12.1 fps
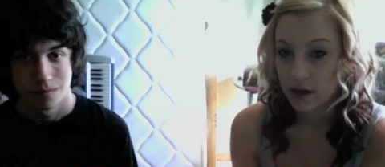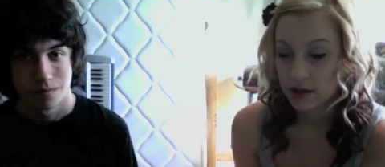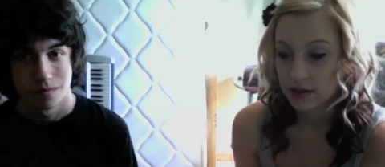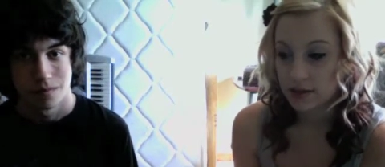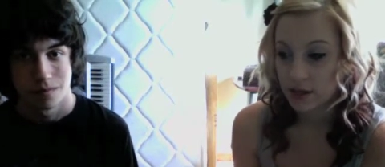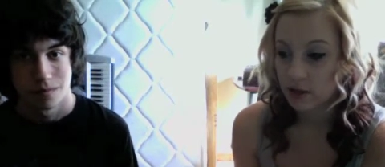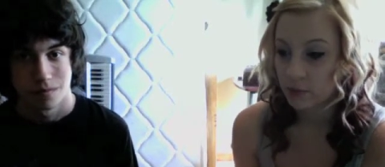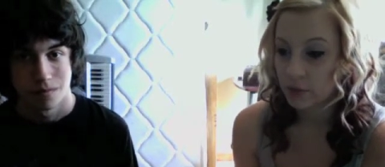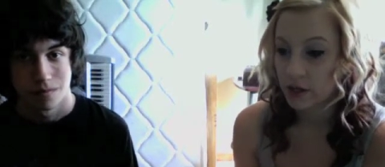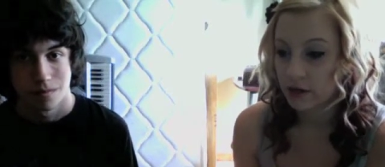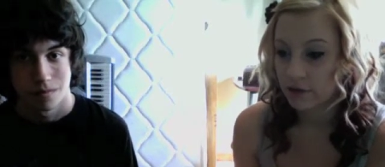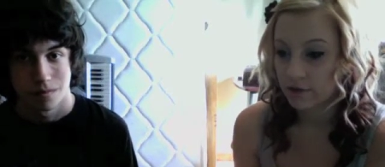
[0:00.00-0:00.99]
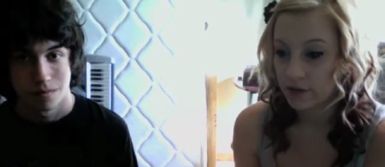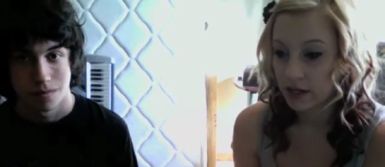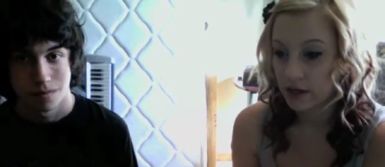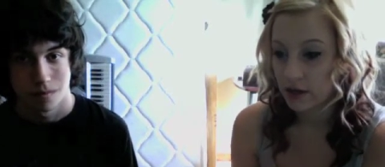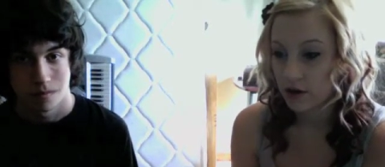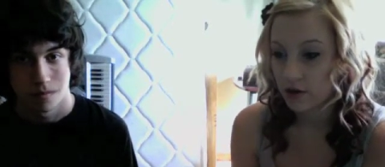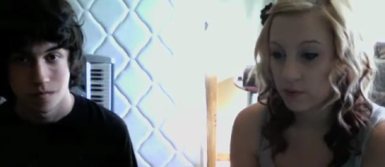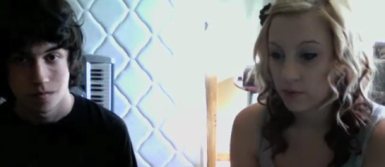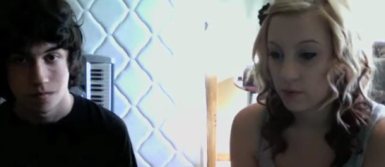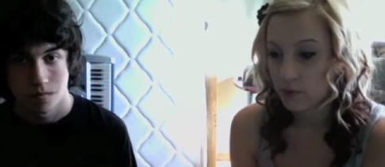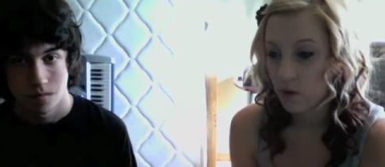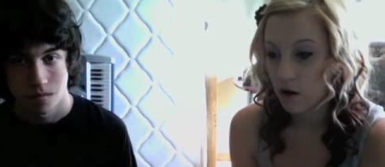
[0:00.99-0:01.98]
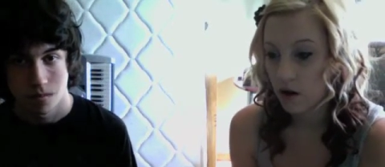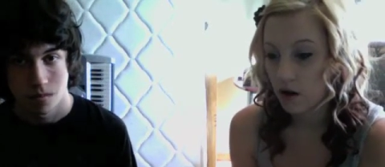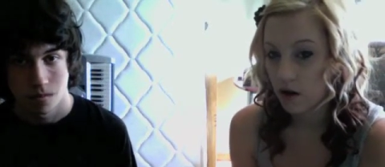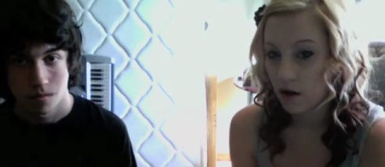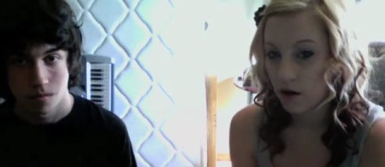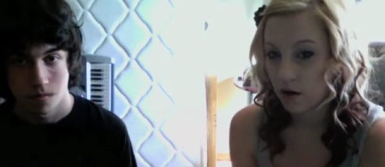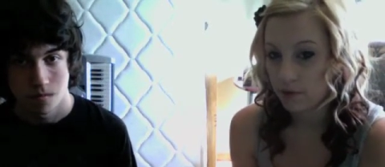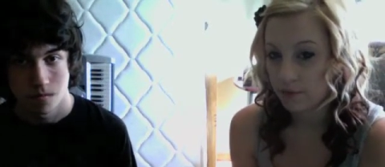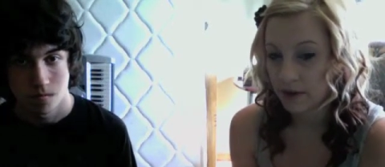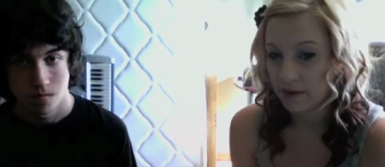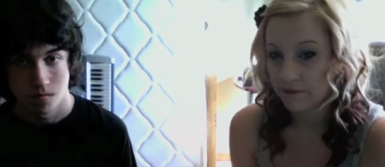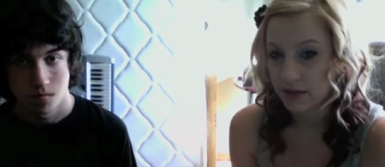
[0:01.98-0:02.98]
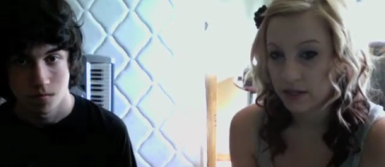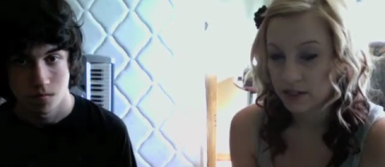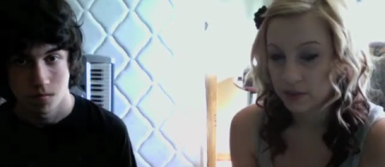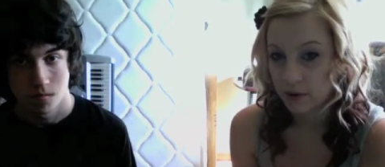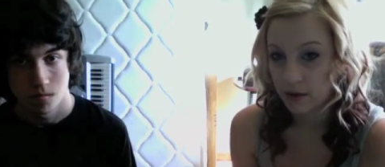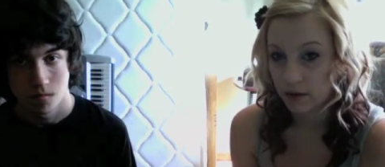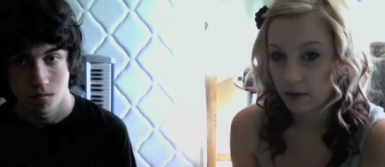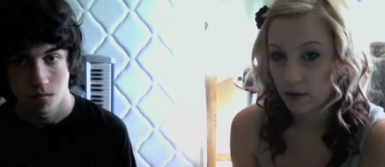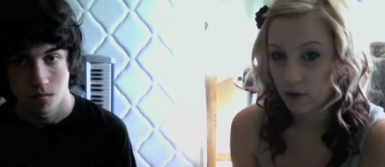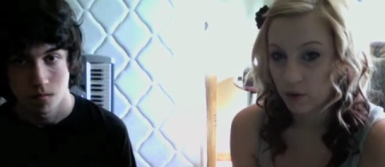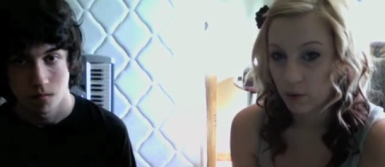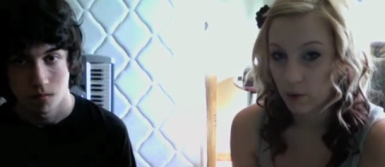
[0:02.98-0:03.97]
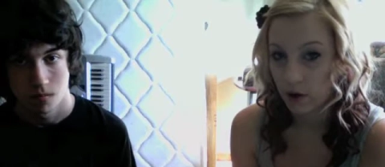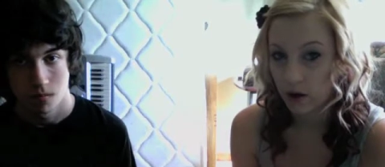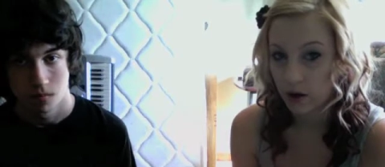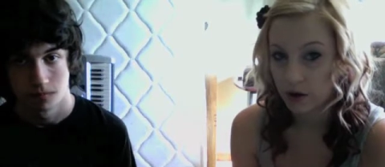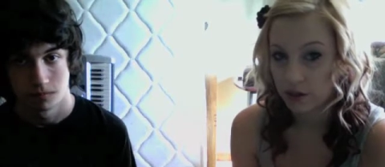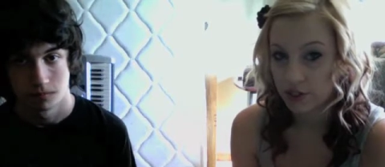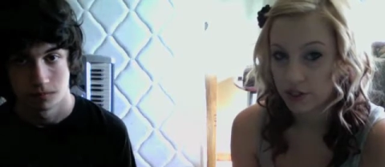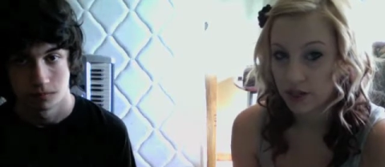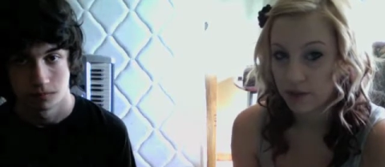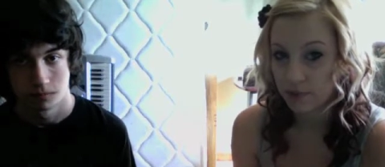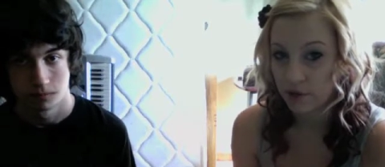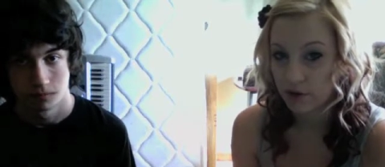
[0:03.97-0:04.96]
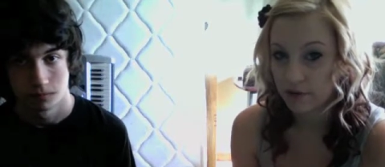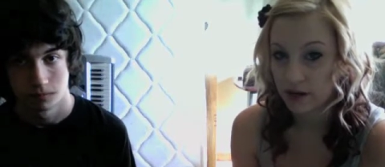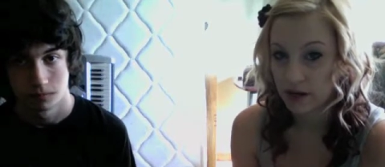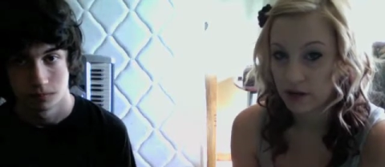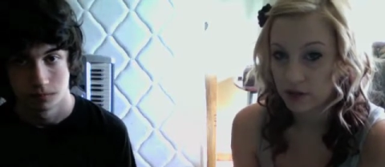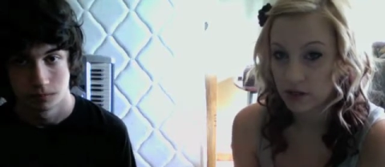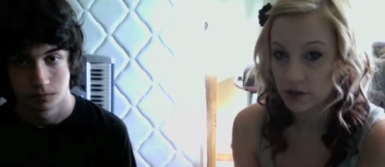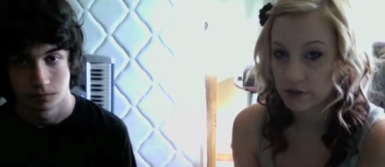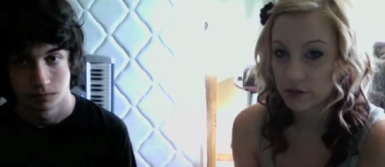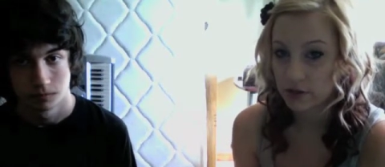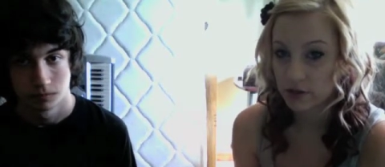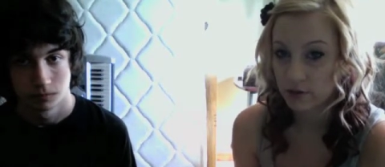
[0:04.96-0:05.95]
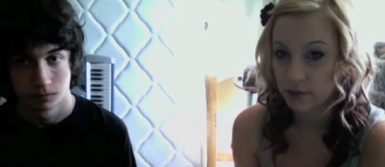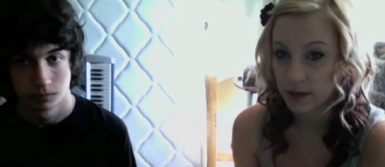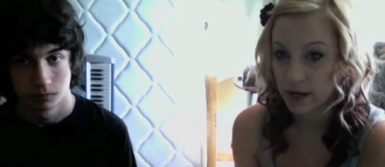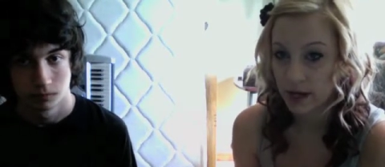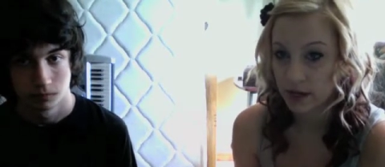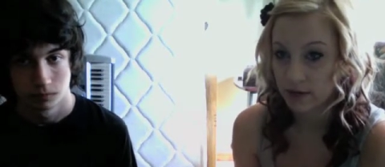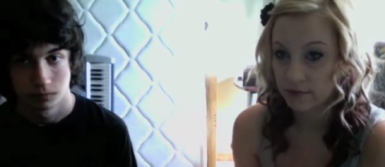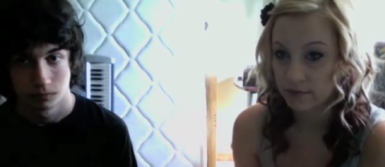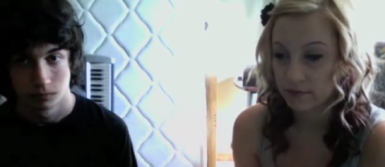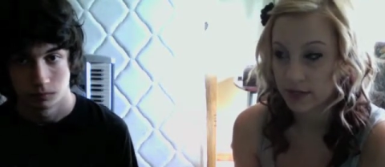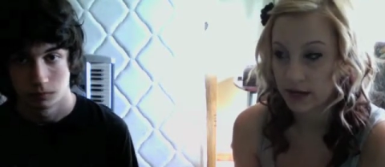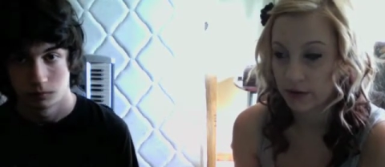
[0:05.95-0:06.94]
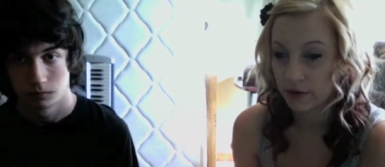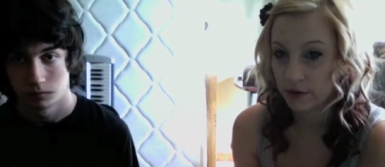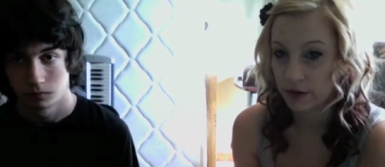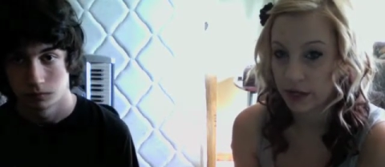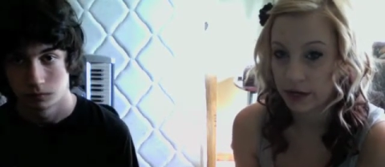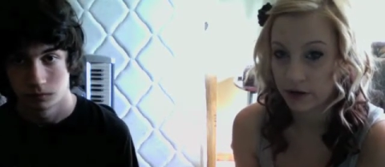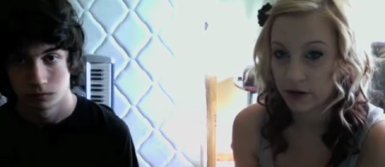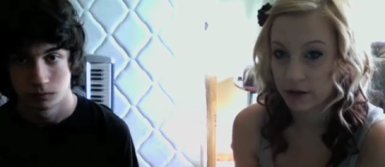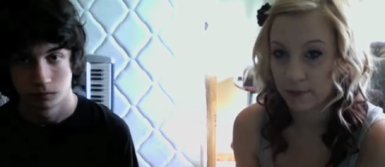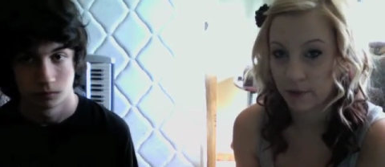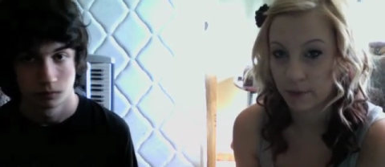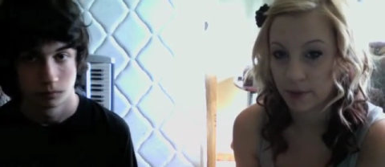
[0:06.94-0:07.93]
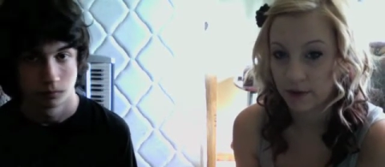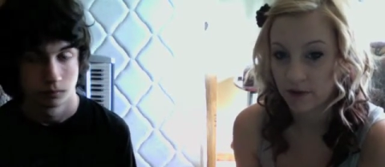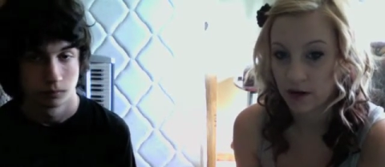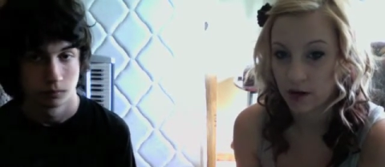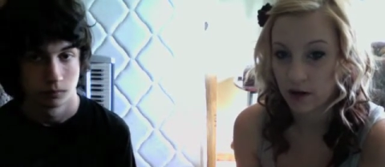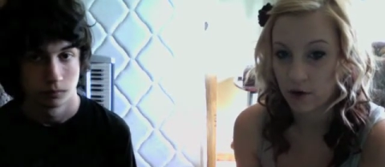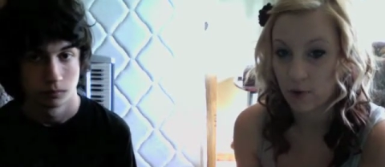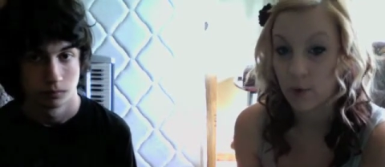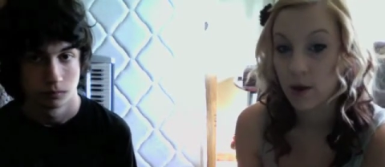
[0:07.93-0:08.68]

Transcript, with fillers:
Speaker 1: send me a video on my Facebook or just upload a video to YouTube and I can download it, or email me a video.